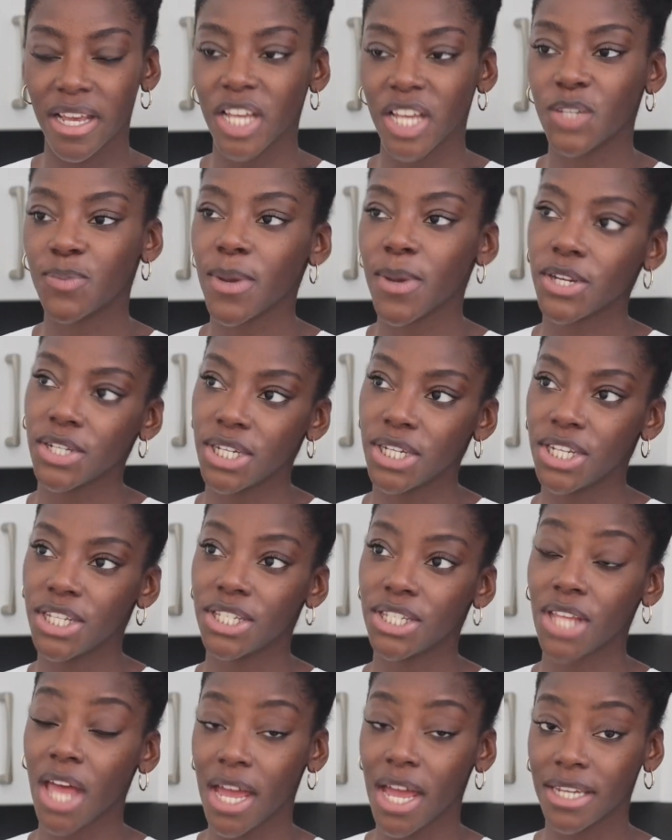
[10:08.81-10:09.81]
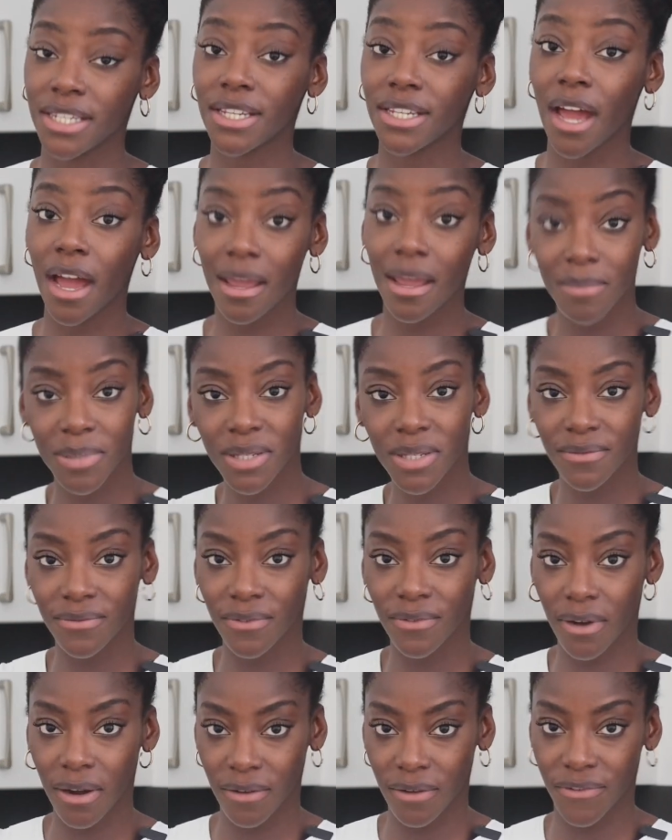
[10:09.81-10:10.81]
especially certain types
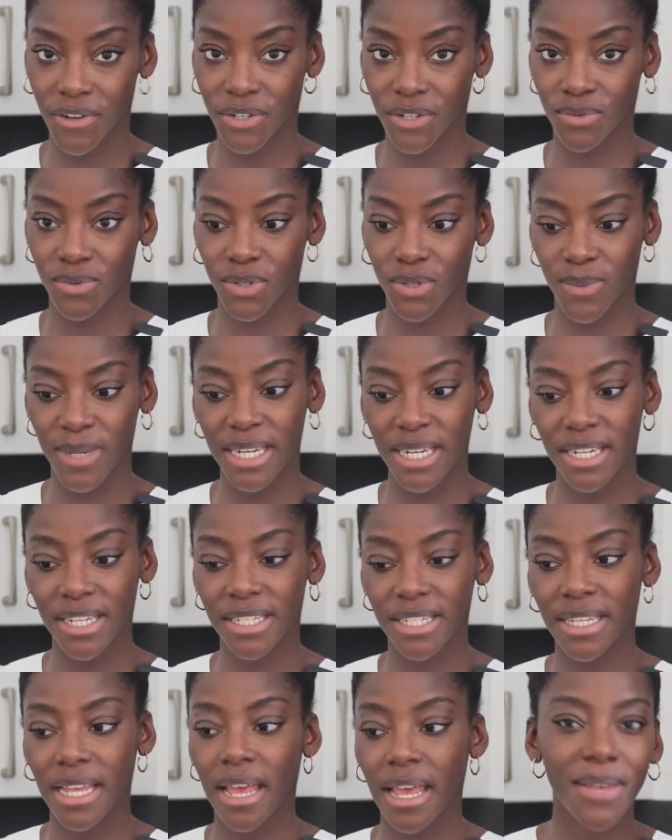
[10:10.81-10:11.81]
of artificial sweeteners.